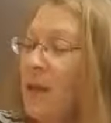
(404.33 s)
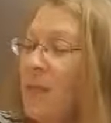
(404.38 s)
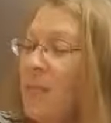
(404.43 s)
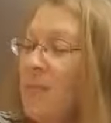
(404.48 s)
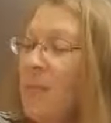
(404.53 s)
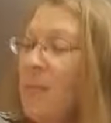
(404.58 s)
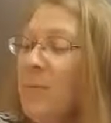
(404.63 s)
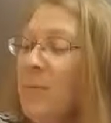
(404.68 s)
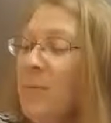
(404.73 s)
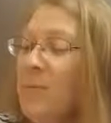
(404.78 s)

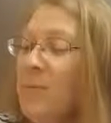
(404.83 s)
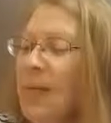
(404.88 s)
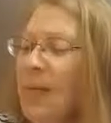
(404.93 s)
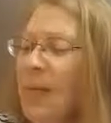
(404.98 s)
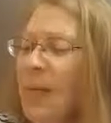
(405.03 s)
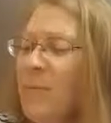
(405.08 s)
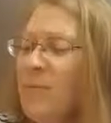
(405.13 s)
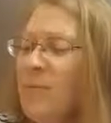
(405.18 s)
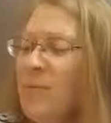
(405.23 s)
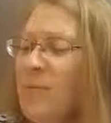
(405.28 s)
People say
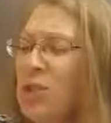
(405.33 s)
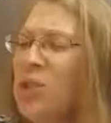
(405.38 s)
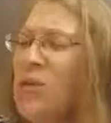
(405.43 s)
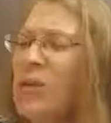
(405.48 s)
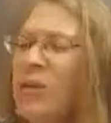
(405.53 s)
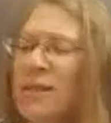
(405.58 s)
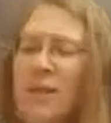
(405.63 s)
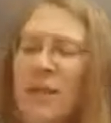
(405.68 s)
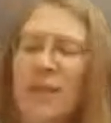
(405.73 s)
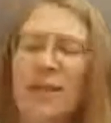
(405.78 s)
I'm too
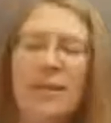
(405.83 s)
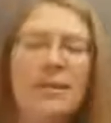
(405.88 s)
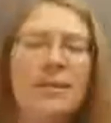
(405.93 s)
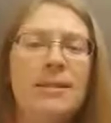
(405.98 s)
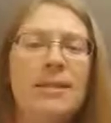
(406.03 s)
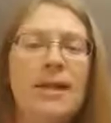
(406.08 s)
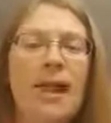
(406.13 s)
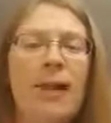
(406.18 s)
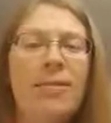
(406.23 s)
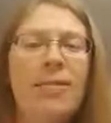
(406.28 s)

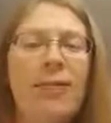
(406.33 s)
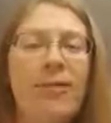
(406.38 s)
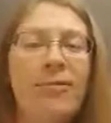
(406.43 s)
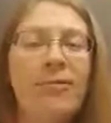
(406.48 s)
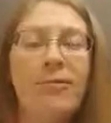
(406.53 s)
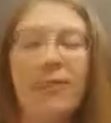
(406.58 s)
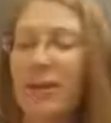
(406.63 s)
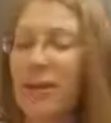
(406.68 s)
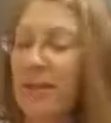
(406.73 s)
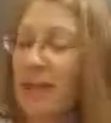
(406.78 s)
intense, and my
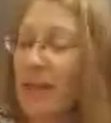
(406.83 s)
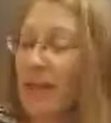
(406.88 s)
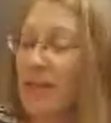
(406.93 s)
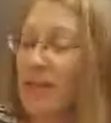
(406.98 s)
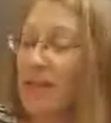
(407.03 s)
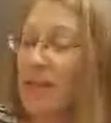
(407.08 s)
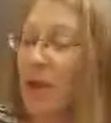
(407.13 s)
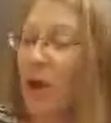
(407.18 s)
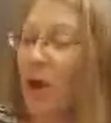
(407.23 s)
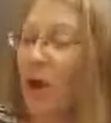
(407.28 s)

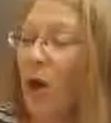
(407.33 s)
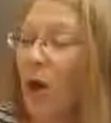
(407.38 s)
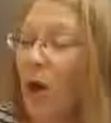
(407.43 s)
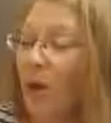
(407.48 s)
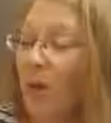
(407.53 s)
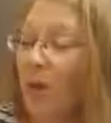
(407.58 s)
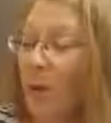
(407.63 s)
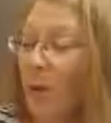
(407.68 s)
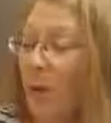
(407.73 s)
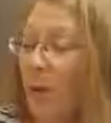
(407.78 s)
feelings
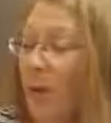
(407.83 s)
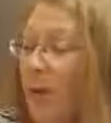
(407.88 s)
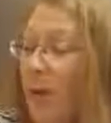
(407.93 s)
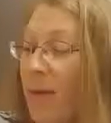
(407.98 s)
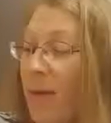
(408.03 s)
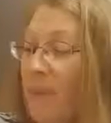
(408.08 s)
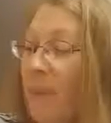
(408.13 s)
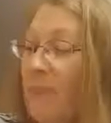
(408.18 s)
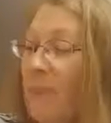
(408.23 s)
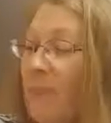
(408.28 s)
overwhelm
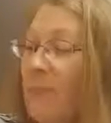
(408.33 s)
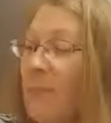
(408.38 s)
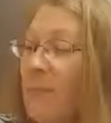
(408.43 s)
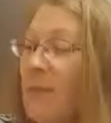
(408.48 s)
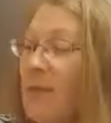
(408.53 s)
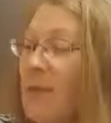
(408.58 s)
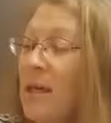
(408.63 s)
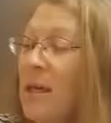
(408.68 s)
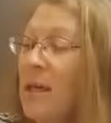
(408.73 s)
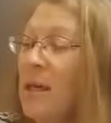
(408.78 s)
them.
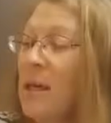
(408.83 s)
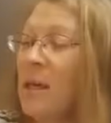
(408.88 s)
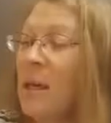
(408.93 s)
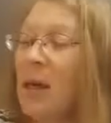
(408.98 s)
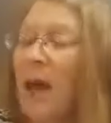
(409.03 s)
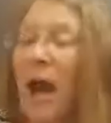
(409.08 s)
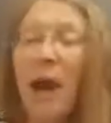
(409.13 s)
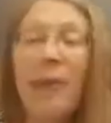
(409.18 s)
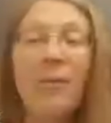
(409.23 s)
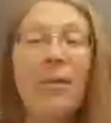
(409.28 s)

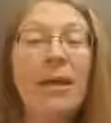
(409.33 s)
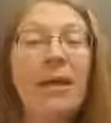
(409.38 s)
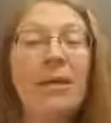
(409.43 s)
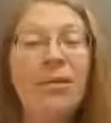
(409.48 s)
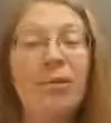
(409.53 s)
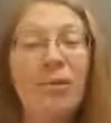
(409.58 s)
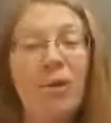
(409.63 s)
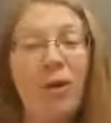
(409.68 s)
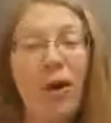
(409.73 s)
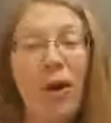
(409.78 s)
I'm
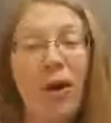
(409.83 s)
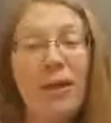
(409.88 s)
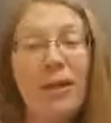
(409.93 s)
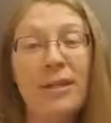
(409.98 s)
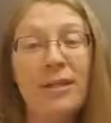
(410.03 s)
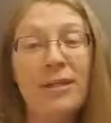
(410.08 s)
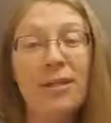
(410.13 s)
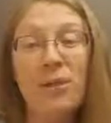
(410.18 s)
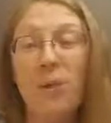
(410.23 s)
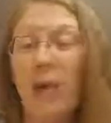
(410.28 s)
either an
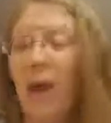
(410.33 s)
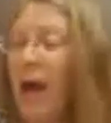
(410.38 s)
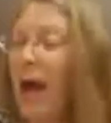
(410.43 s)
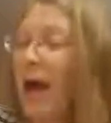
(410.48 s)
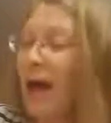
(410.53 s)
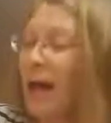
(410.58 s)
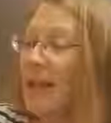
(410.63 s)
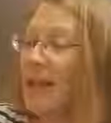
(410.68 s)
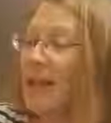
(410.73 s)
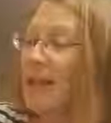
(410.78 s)
artist or
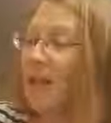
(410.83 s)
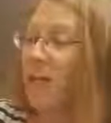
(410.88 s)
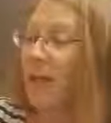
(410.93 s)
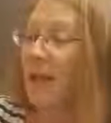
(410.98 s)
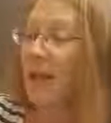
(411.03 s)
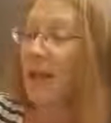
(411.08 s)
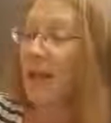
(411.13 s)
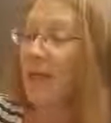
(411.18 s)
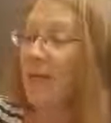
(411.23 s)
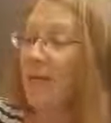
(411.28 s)
highly
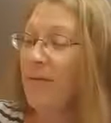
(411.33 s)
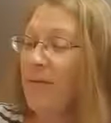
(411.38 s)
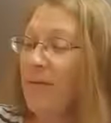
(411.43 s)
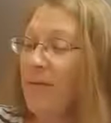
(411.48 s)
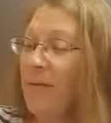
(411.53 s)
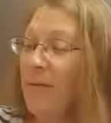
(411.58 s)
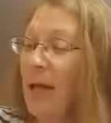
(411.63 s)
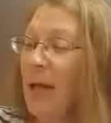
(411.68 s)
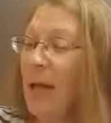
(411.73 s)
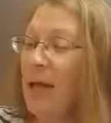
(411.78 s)
creative.
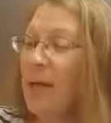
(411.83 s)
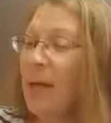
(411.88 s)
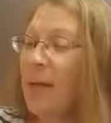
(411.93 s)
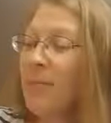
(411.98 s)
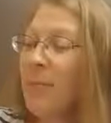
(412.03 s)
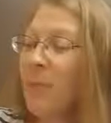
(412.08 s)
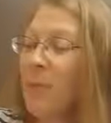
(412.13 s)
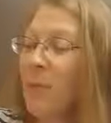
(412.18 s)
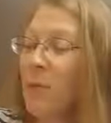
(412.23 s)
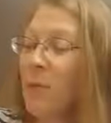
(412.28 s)
I
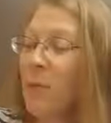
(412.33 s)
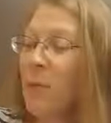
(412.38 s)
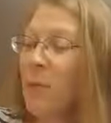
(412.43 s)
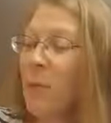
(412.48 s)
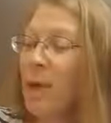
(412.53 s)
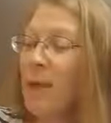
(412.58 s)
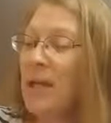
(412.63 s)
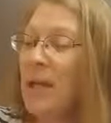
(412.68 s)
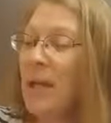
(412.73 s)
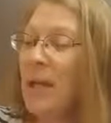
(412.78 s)
come up with
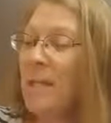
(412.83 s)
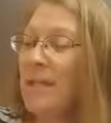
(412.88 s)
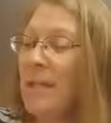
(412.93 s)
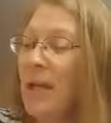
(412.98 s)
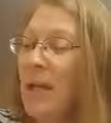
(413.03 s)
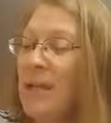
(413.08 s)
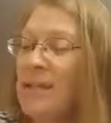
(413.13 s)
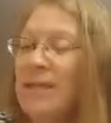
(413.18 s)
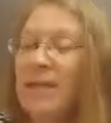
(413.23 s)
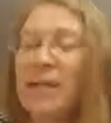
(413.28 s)
one
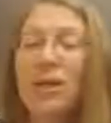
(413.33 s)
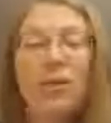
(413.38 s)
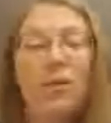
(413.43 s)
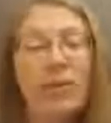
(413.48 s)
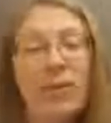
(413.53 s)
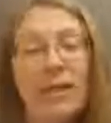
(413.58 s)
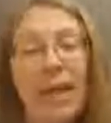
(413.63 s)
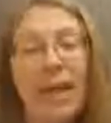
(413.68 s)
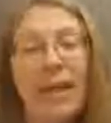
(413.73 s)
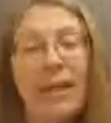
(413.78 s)
amazing
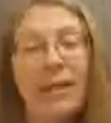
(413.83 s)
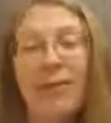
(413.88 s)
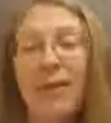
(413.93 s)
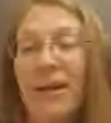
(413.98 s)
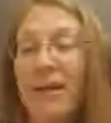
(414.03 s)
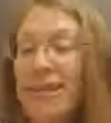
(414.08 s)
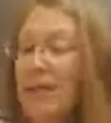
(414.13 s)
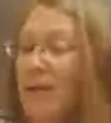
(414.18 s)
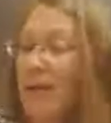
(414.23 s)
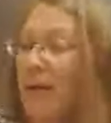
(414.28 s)
creative
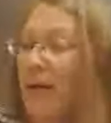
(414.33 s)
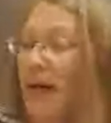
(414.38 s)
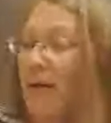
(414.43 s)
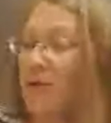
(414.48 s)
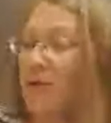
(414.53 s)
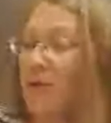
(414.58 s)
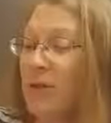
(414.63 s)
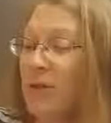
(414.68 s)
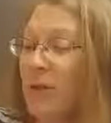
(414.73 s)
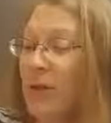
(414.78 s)
idea
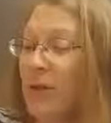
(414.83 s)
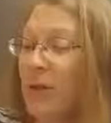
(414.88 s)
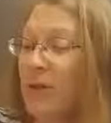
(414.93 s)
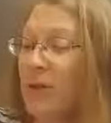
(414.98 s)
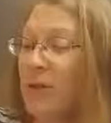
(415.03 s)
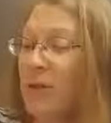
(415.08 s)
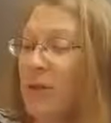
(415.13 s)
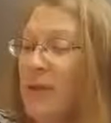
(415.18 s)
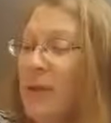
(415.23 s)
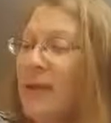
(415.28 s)
after
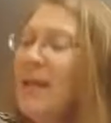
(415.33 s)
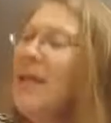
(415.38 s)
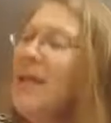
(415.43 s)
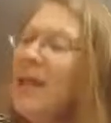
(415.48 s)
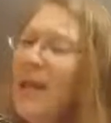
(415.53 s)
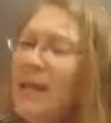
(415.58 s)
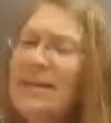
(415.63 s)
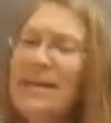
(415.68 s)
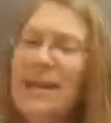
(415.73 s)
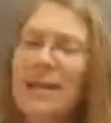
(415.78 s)
another.
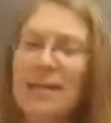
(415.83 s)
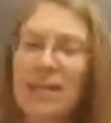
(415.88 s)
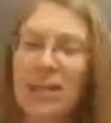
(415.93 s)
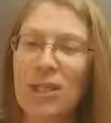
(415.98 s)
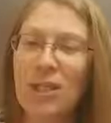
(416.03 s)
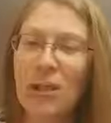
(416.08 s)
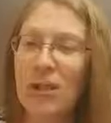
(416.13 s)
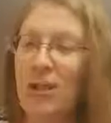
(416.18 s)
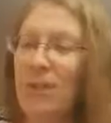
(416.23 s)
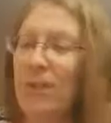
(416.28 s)
It's
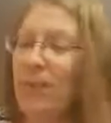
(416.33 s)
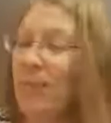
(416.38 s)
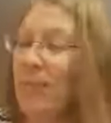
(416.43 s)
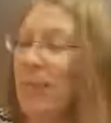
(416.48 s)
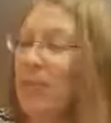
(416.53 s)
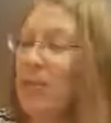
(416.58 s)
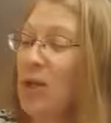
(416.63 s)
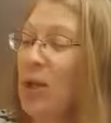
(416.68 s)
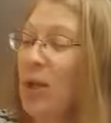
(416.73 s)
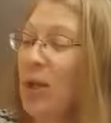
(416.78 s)
executing them
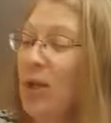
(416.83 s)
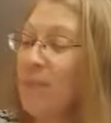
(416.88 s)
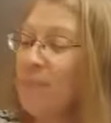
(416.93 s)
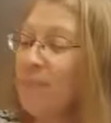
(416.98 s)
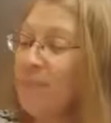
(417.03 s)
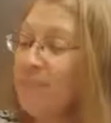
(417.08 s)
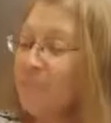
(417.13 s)
that's hard.